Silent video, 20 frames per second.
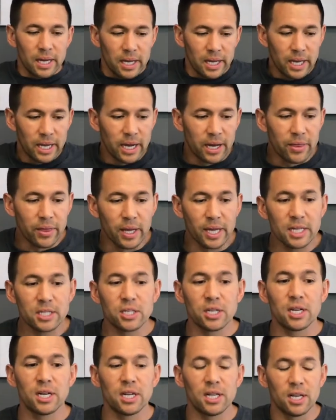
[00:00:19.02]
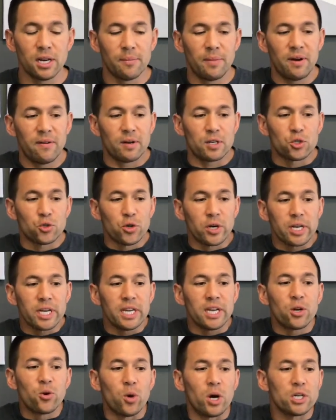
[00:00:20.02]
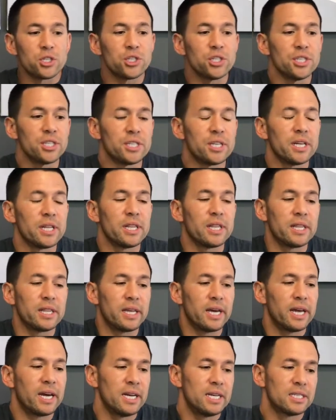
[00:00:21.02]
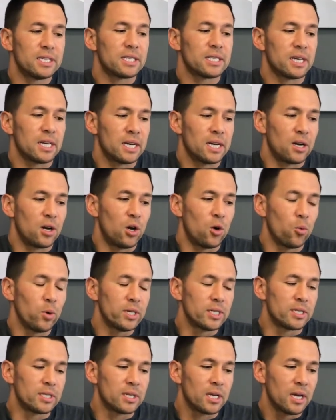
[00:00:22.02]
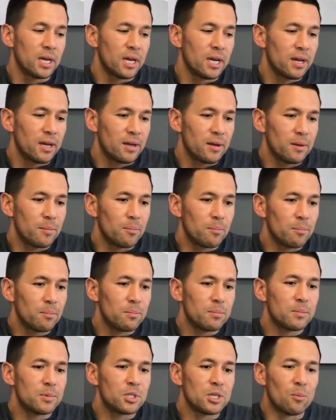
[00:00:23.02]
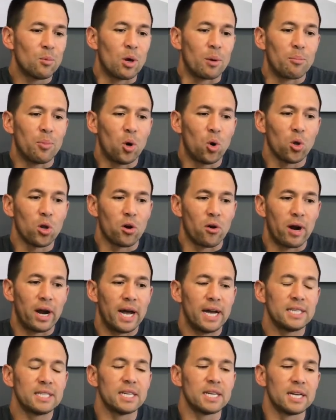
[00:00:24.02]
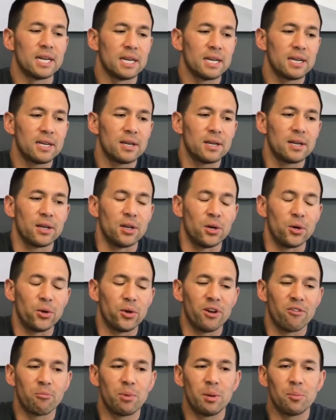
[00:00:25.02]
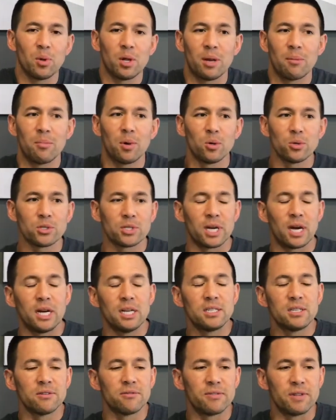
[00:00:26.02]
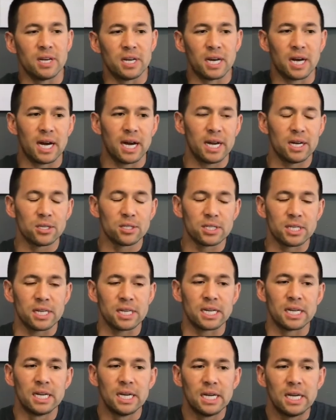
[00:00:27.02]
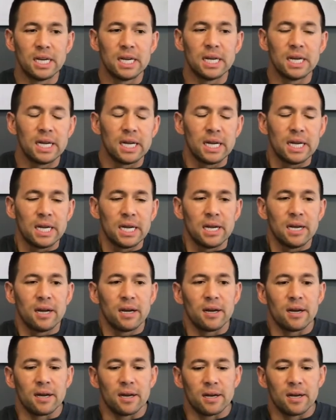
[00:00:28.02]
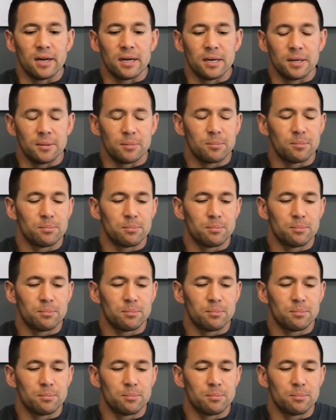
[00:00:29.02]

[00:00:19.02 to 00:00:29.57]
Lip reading: Yeah, I think it's a little bit of a tricky question that is always somewhat polarizing. You have people on both sides of the aisle saying the